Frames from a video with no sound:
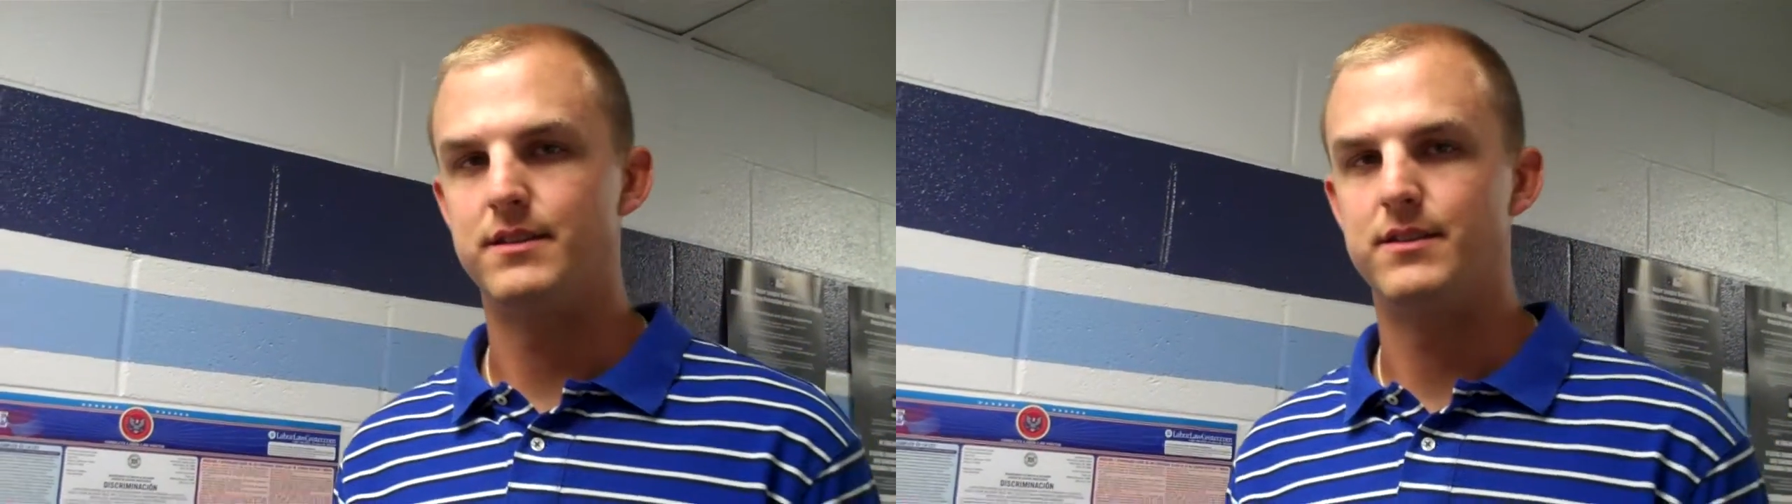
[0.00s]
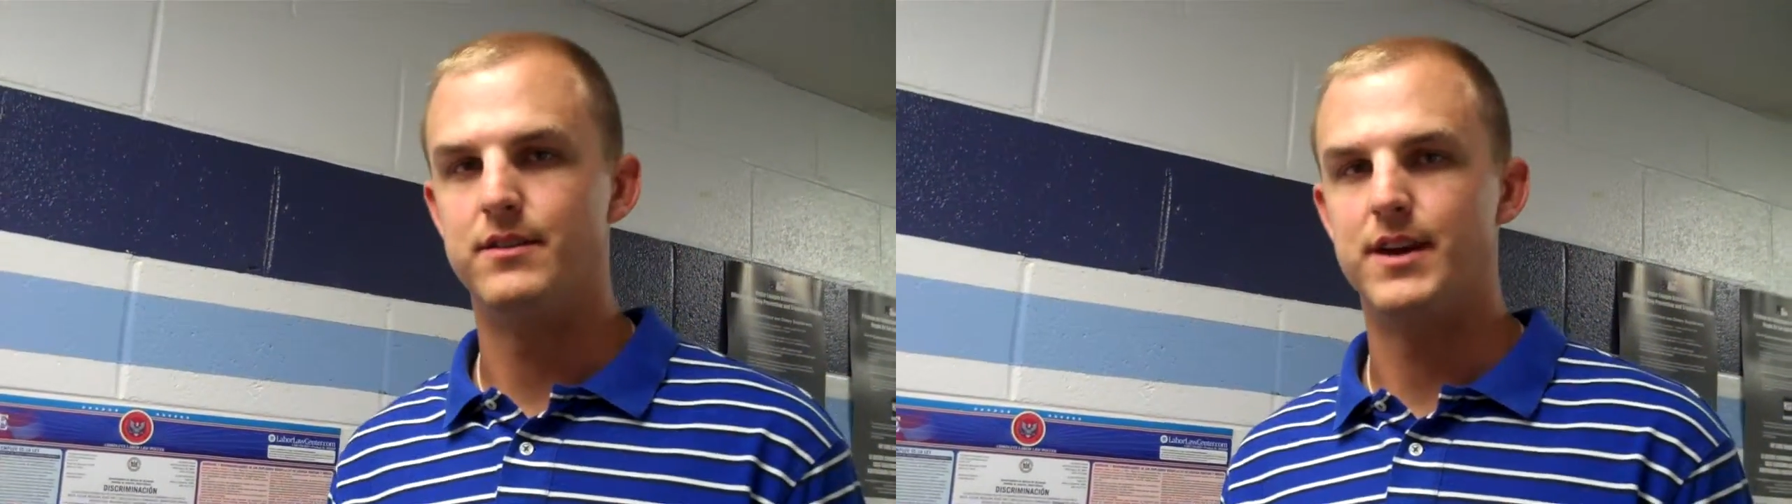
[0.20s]

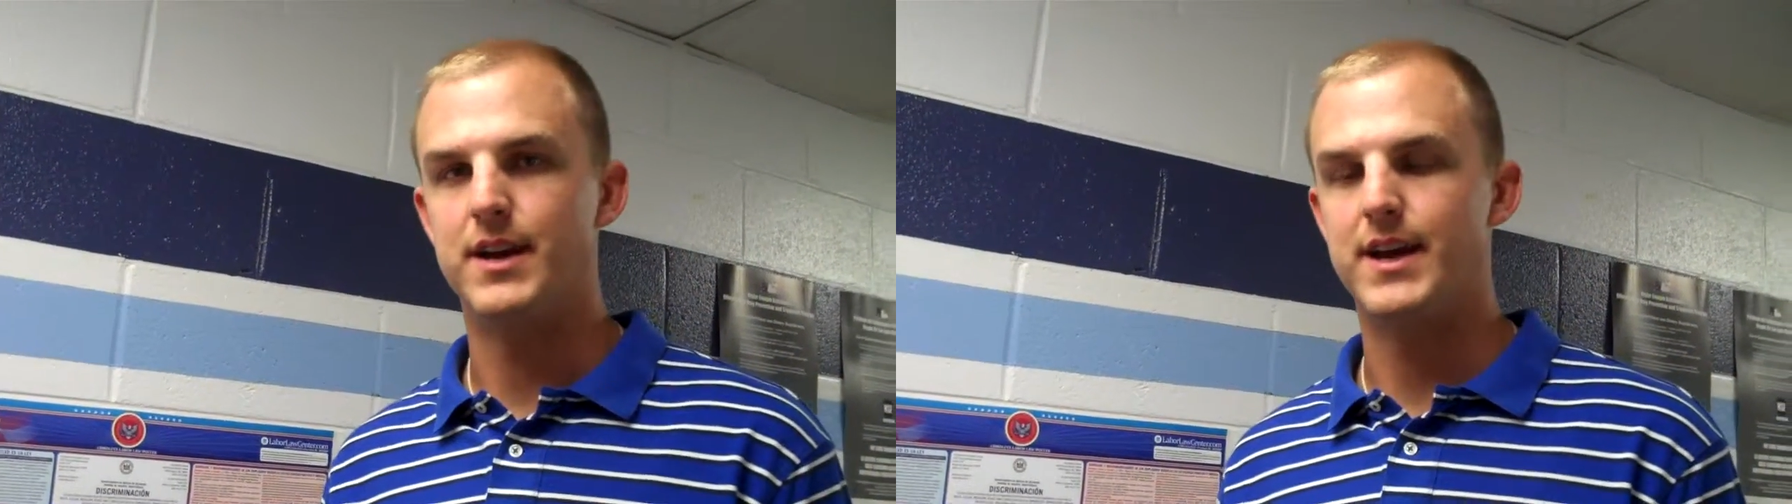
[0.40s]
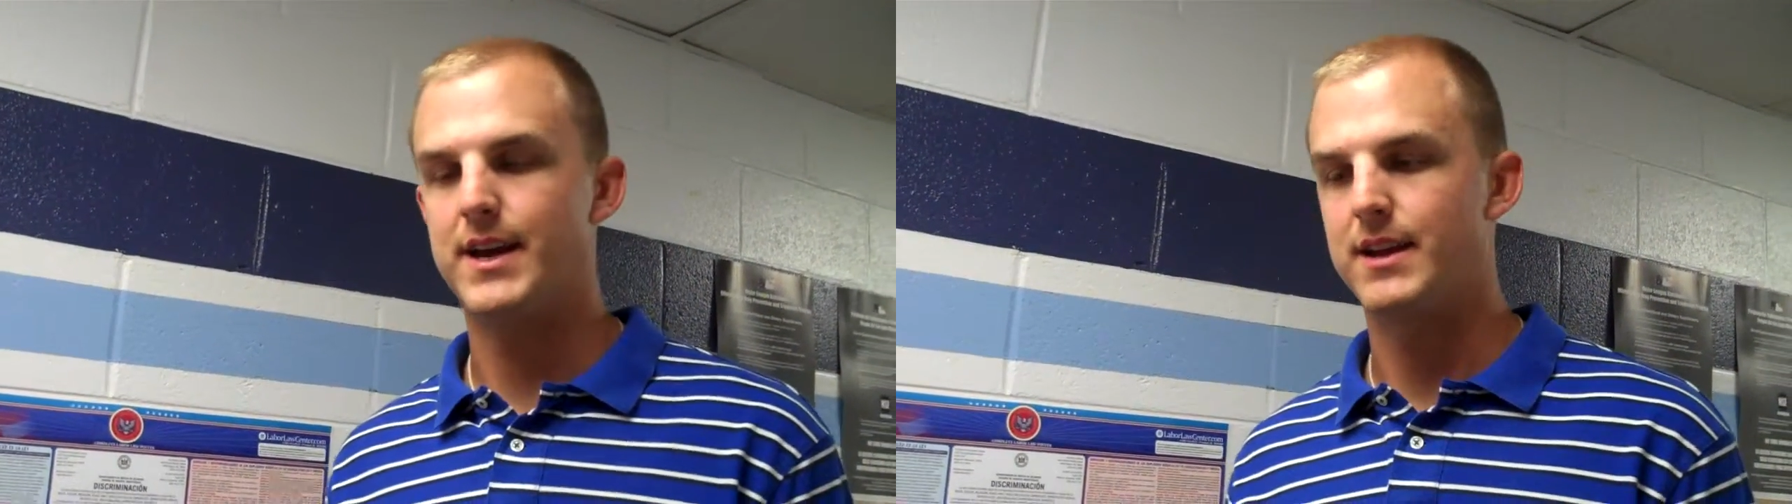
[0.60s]
You know,
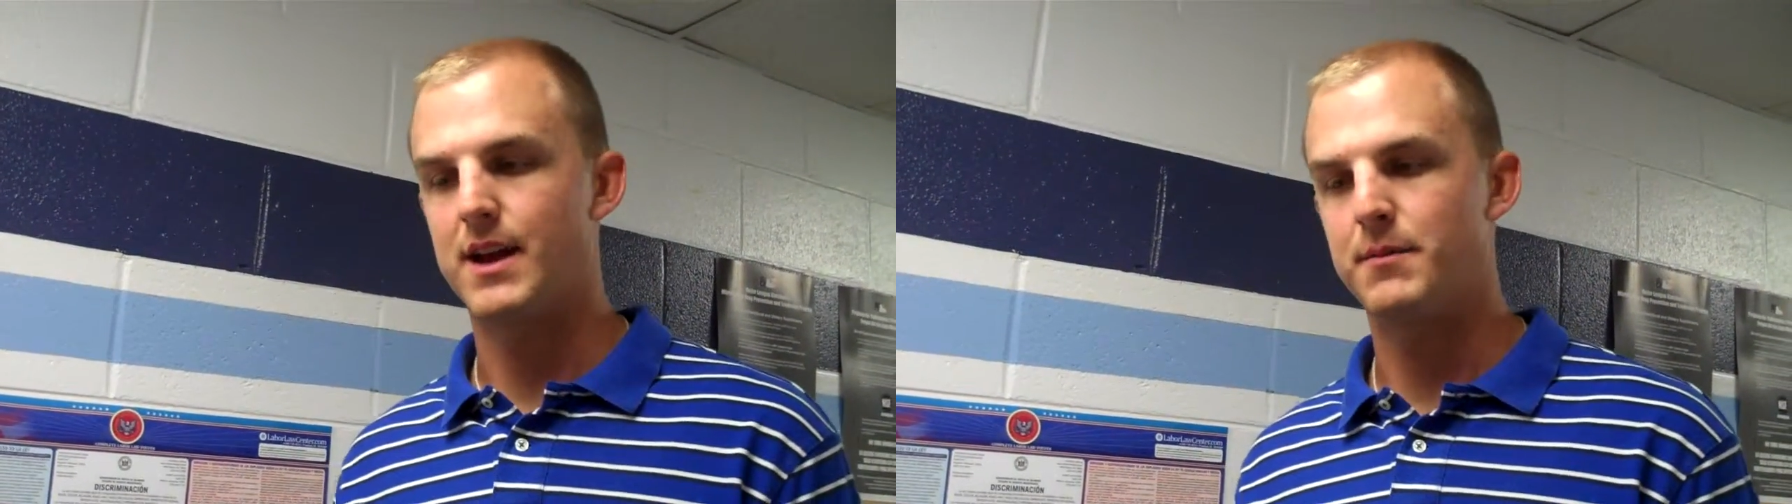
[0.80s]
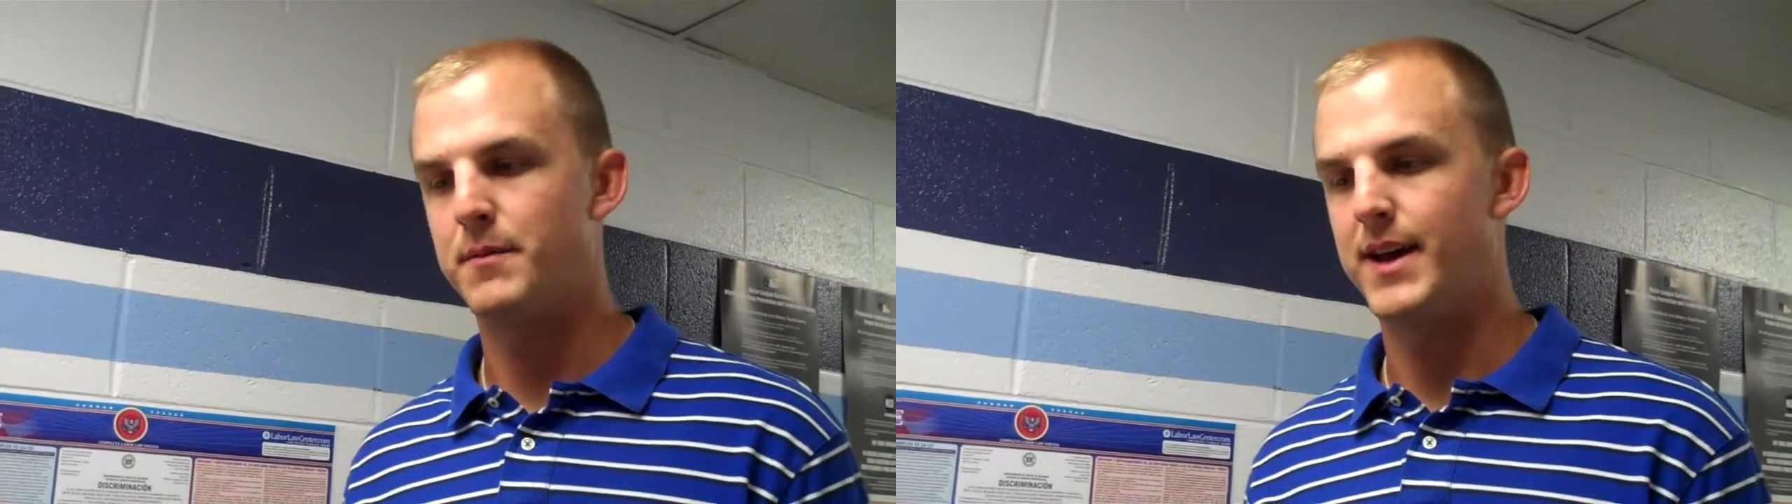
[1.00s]
I, I had a
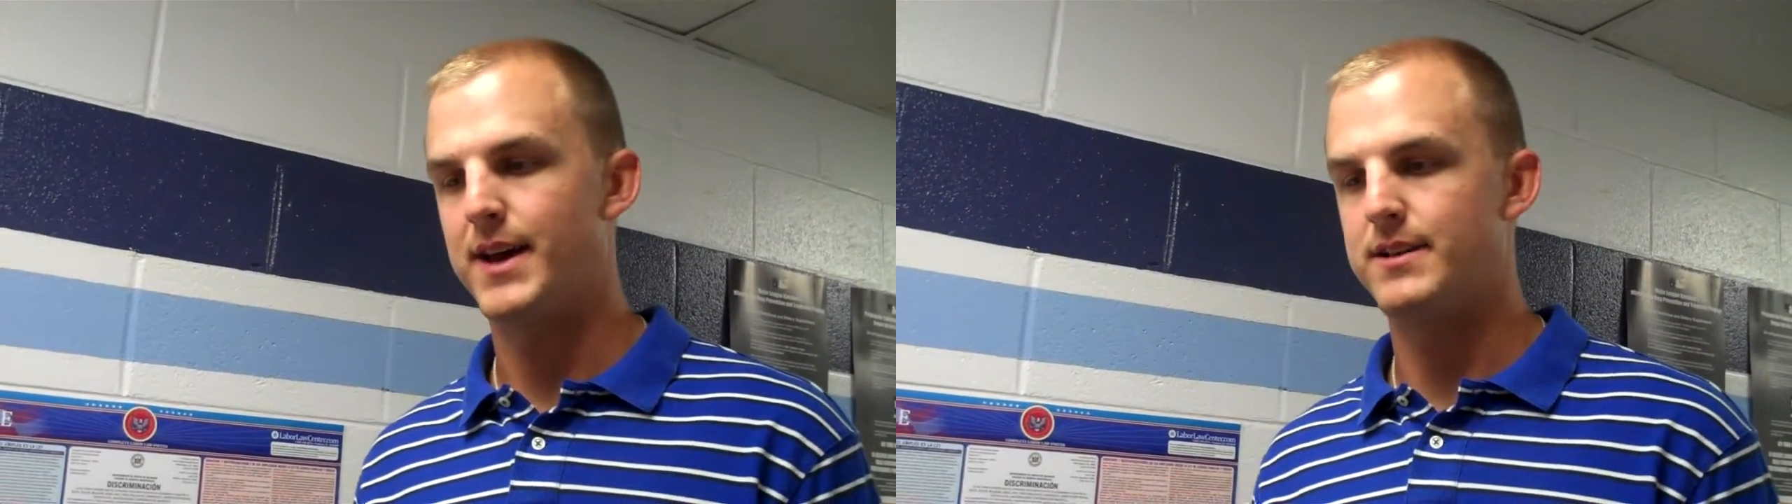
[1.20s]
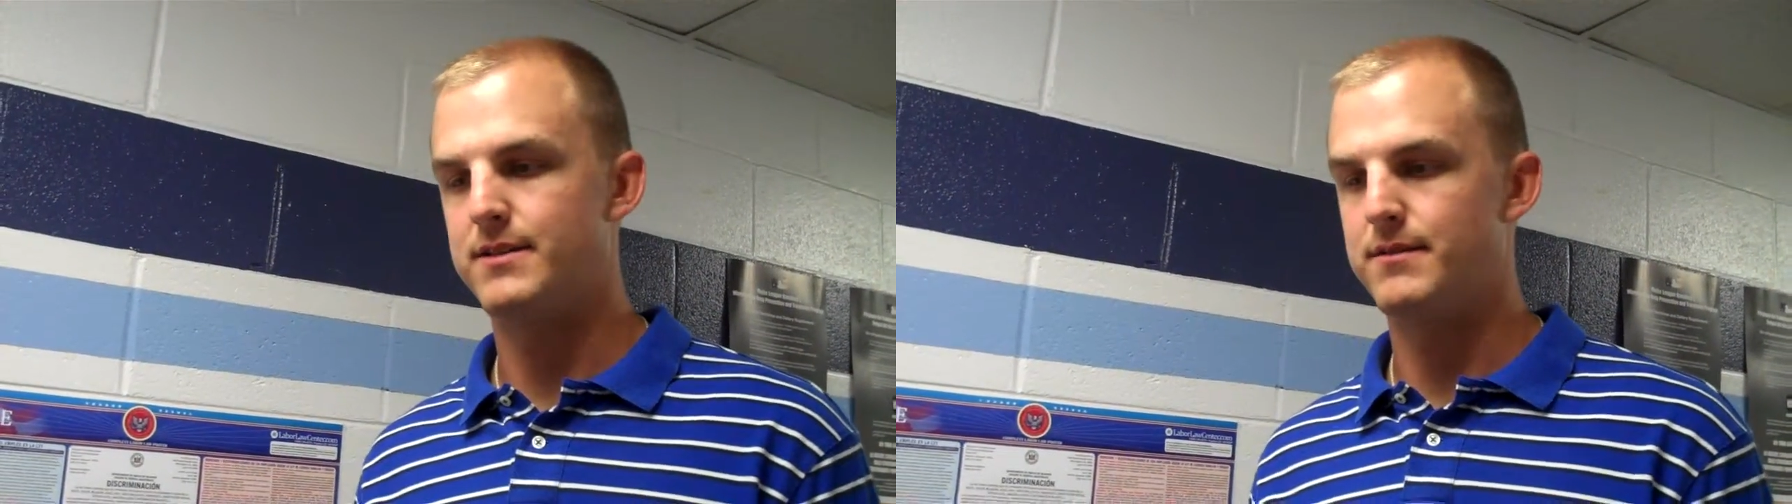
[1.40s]
couple
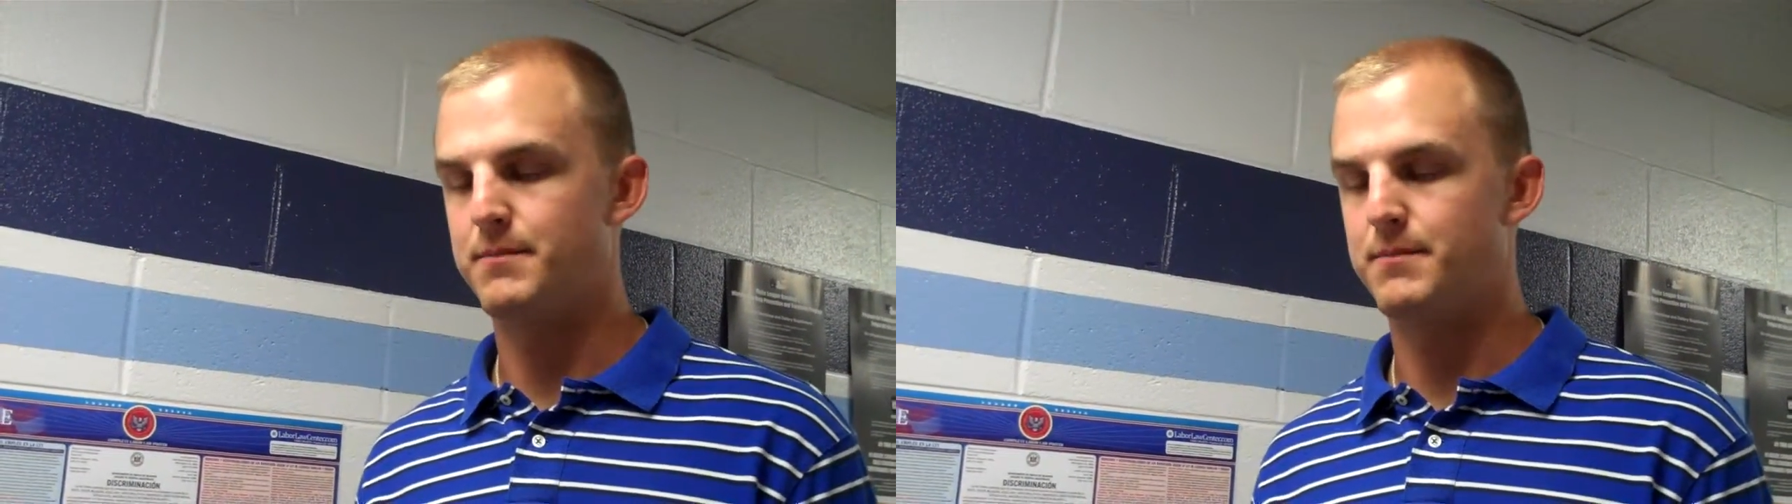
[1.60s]
bad